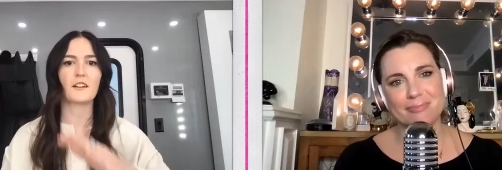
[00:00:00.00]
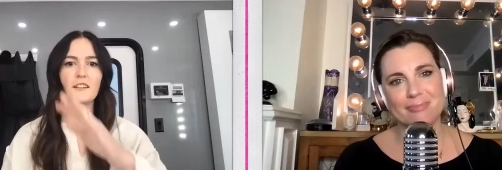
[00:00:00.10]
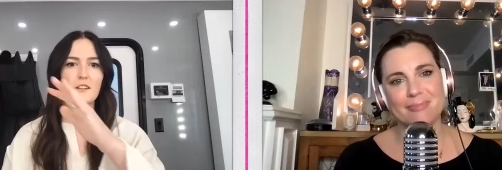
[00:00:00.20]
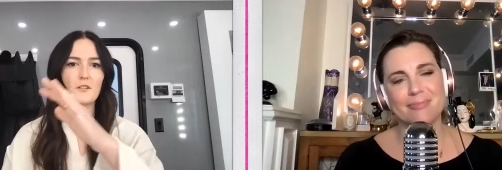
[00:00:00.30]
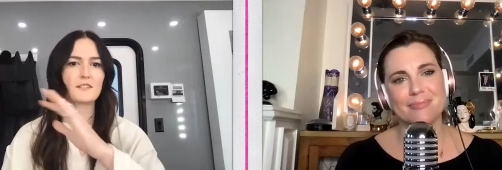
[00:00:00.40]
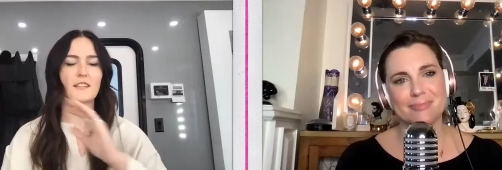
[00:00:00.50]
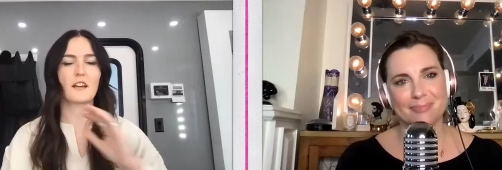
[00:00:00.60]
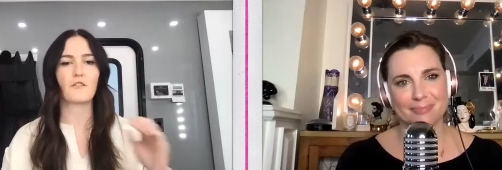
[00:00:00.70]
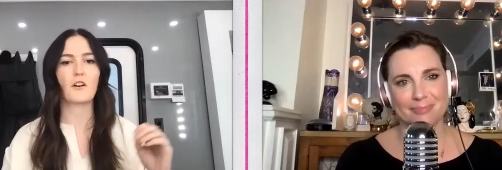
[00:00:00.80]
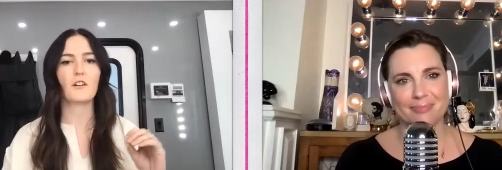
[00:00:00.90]
Speaker 1: You know, it was like
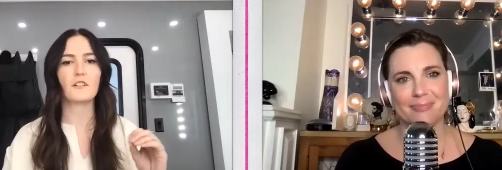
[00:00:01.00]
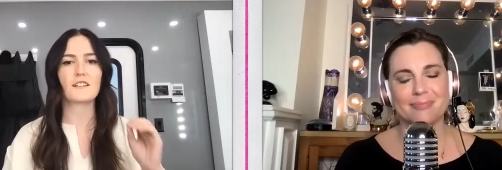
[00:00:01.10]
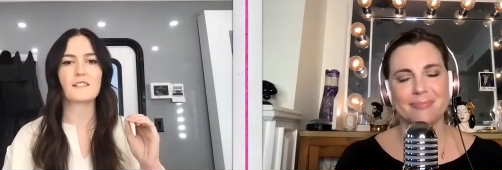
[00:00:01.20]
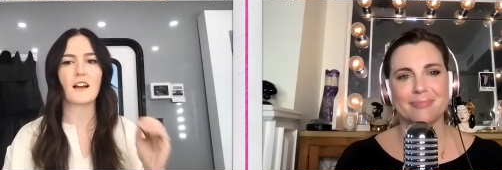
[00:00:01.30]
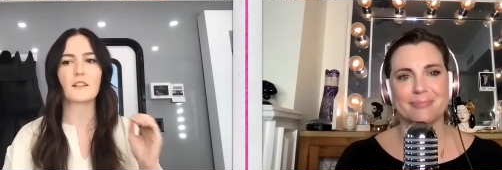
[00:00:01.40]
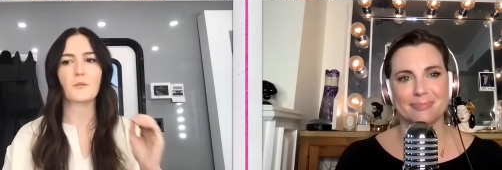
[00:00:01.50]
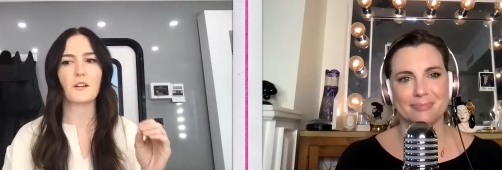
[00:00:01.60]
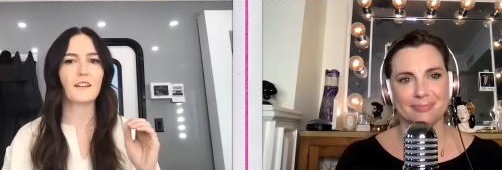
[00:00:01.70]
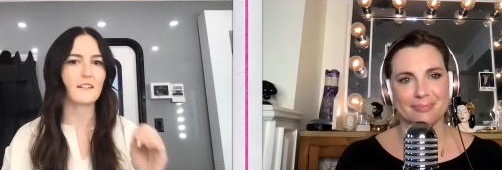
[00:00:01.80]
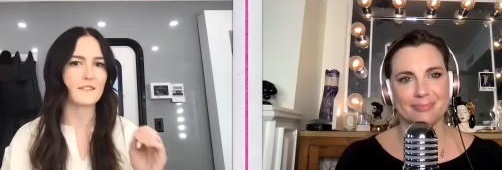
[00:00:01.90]
I felt exactly what I
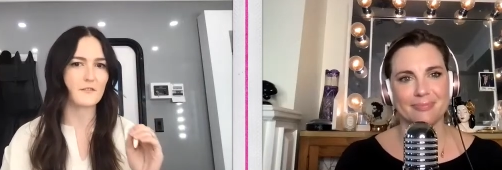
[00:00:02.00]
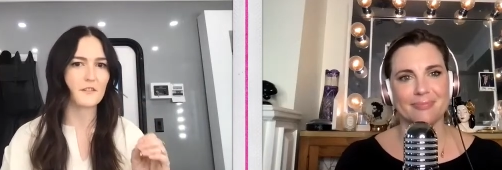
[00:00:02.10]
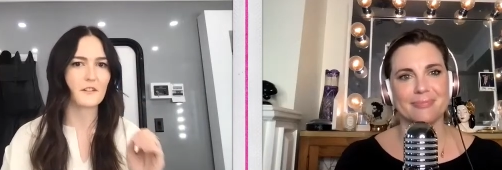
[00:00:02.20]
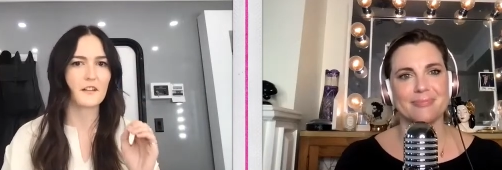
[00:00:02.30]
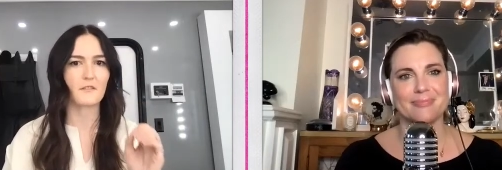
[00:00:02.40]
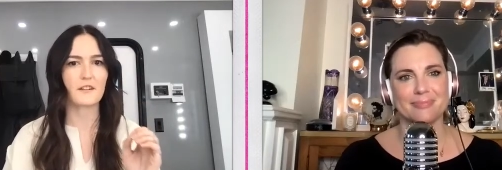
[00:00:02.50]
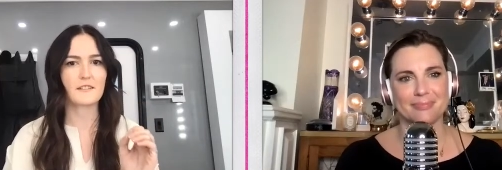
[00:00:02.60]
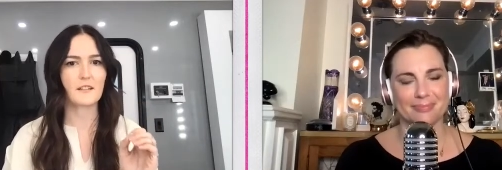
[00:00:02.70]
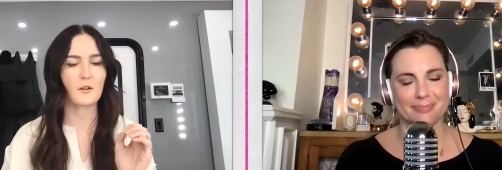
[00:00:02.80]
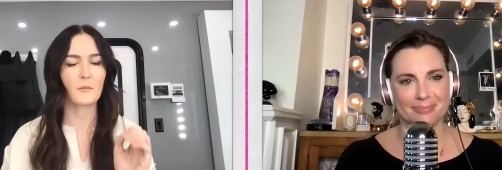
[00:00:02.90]
needed to feel at every
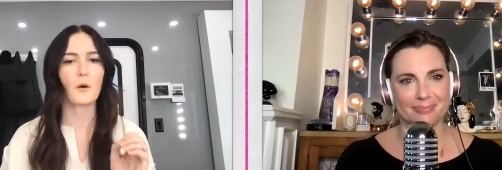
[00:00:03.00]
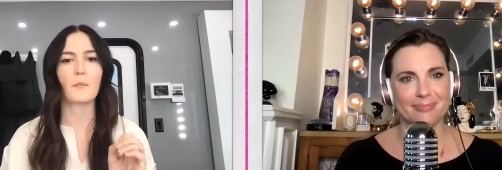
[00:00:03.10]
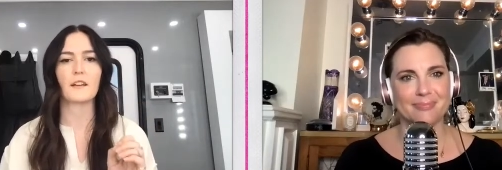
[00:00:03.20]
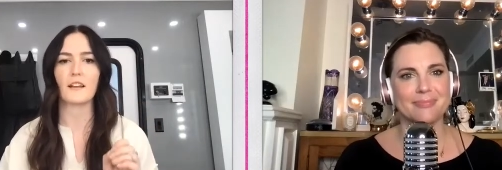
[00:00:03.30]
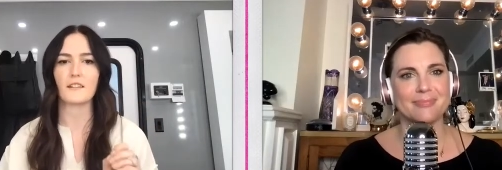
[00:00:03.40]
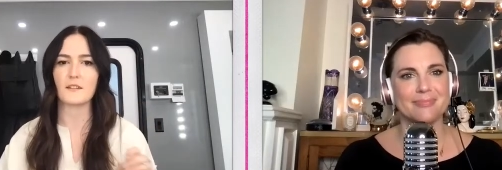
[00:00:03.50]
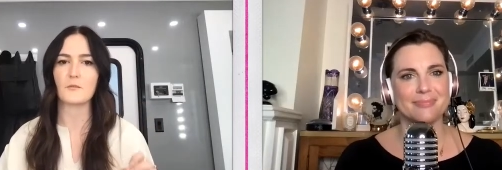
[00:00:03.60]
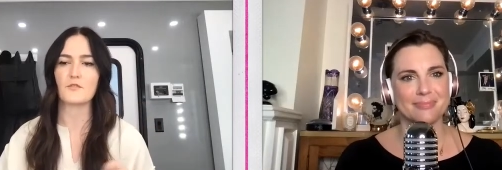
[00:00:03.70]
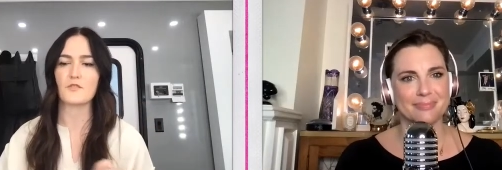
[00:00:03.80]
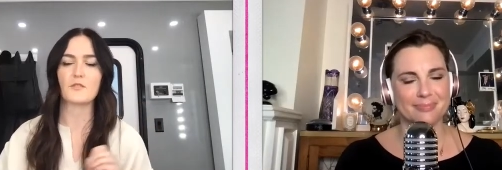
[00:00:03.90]
single moment. And it
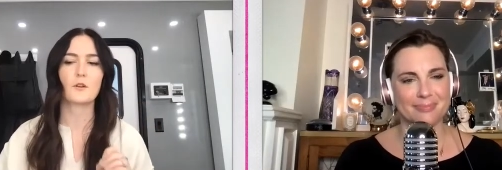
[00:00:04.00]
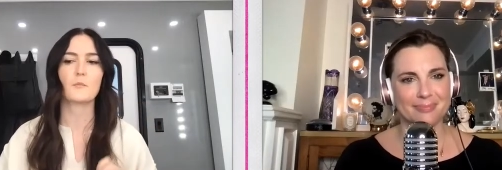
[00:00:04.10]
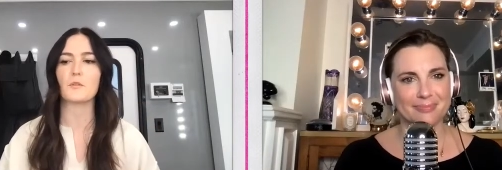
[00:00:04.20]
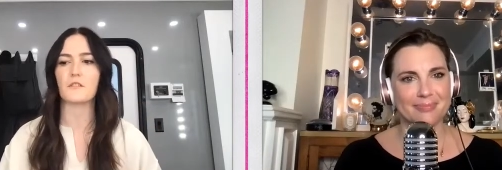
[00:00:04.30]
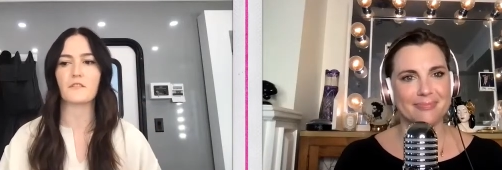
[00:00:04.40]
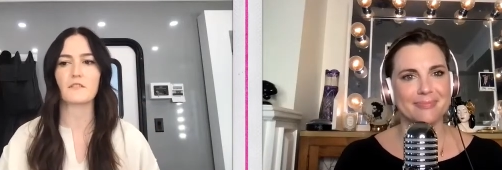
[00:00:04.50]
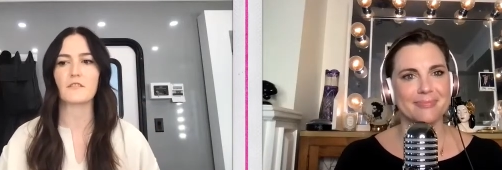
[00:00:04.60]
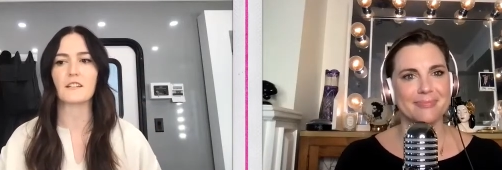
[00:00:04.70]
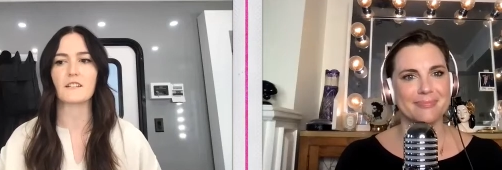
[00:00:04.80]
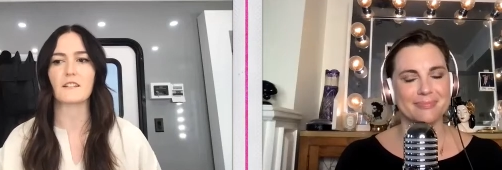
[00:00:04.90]
was just so beautifully
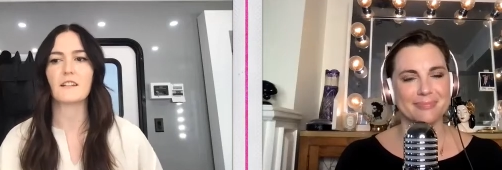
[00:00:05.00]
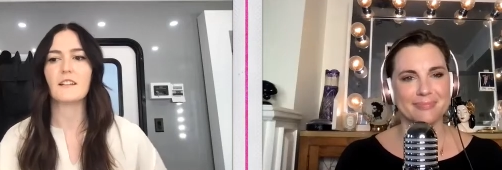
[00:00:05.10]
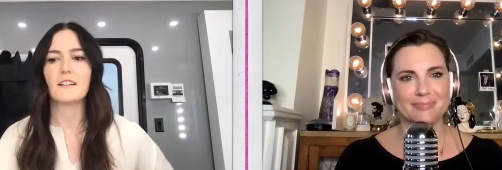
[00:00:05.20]
written.